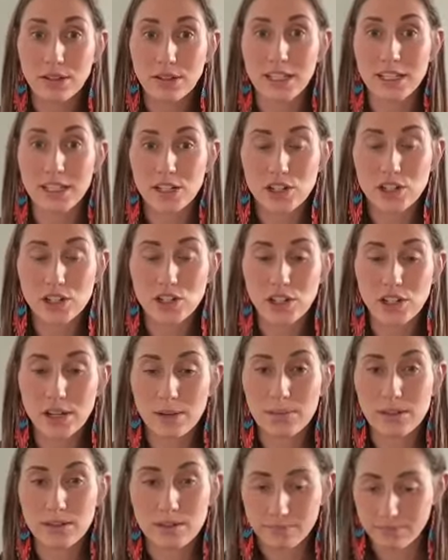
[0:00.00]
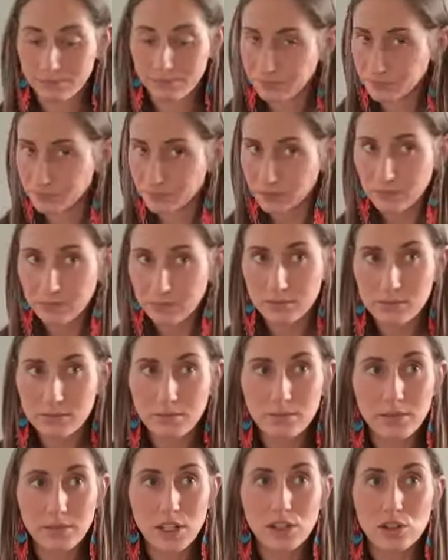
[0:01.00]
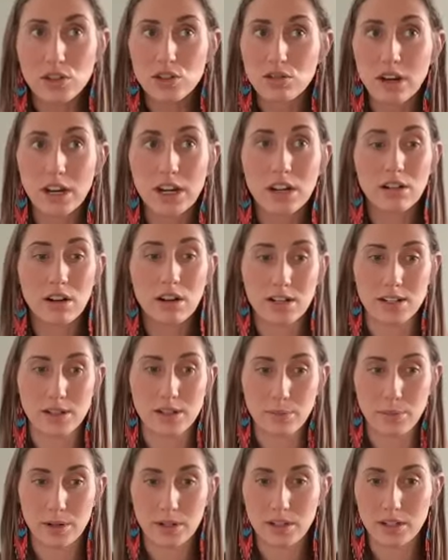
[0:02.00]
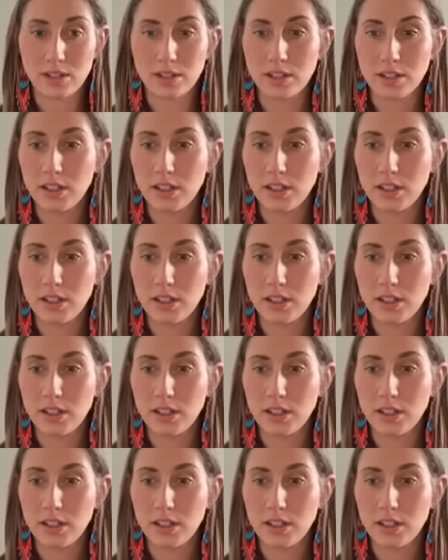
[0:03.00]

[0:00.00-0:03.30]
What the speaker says: relationships, straight across the board.